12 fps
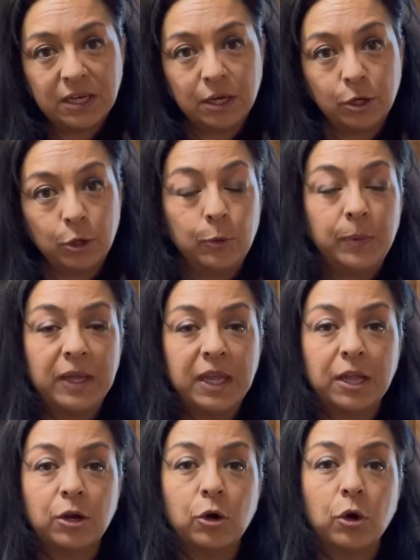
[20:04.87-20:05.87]
a new
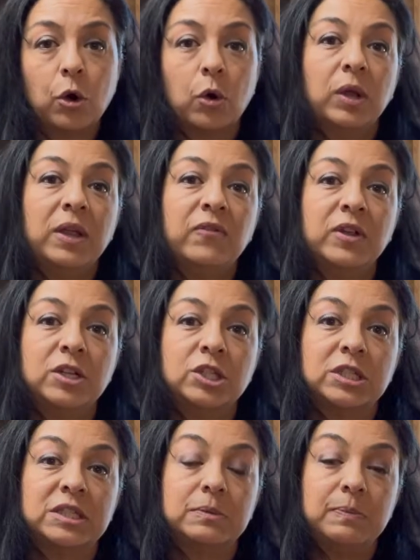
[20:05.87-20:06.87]
beginner, or even
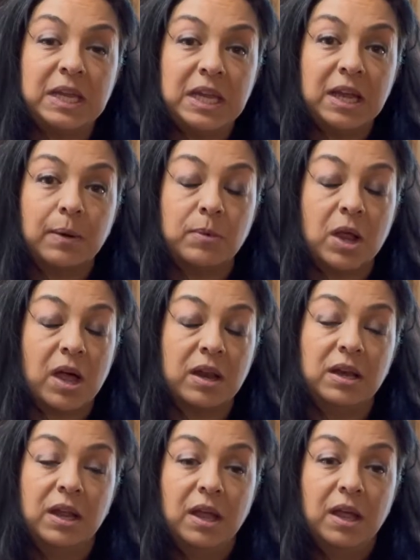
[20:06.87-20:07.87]
just me. I'm not,
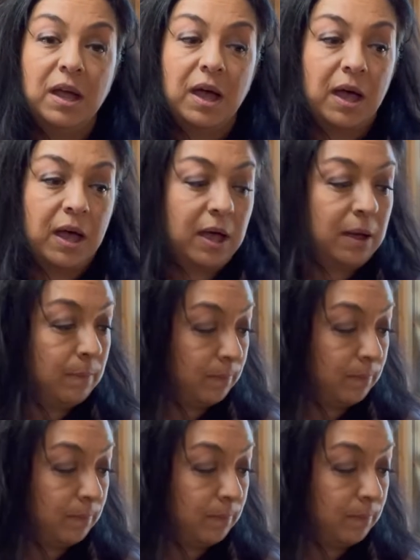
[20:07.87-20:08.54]
I